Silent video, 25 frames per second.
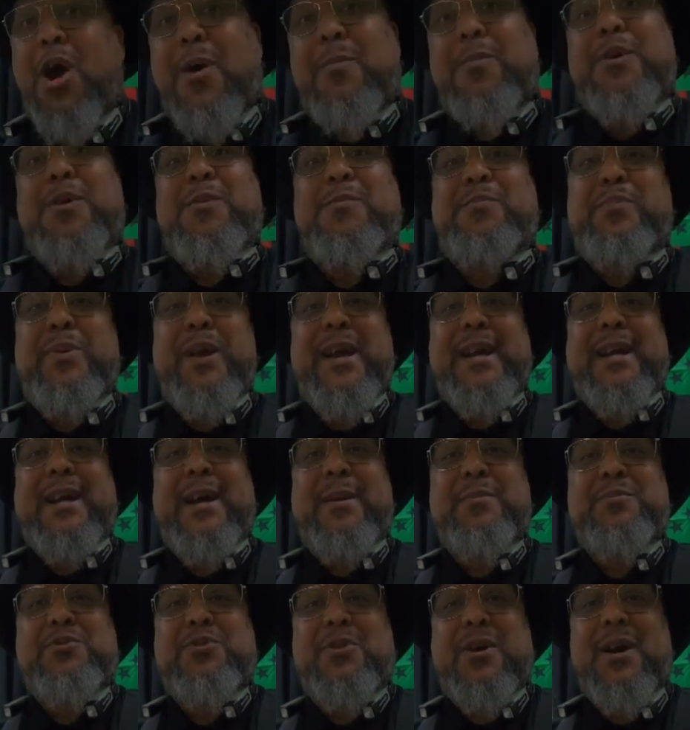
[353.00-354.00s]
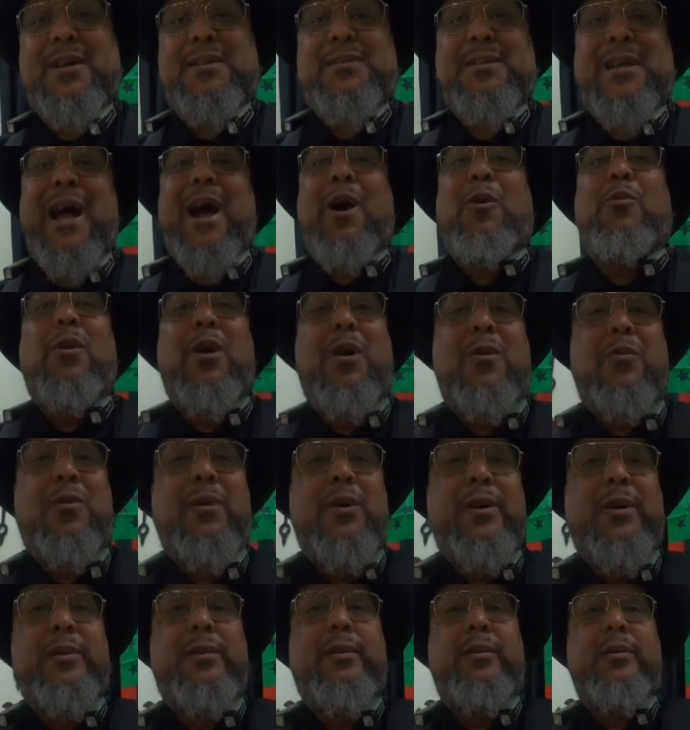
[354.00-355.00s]
armored pickup trucks. I want
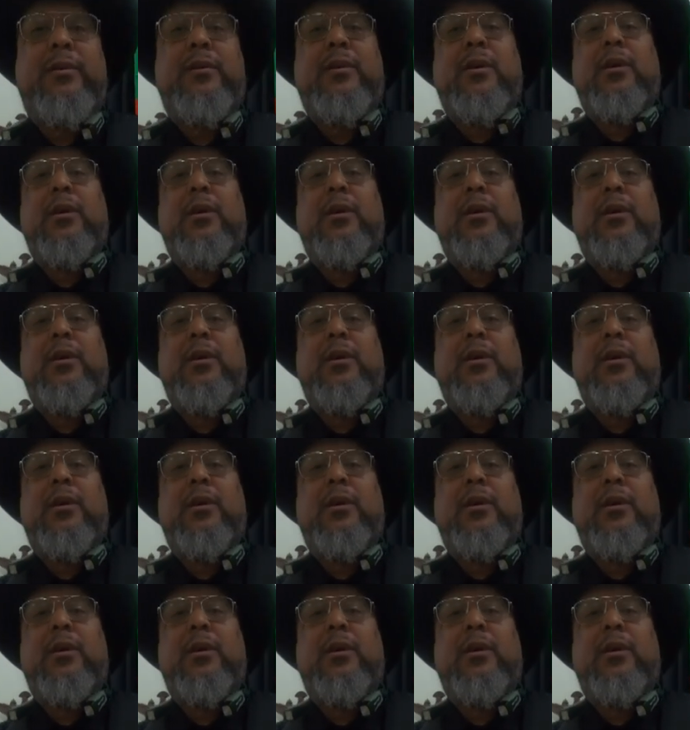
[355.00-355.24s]
one.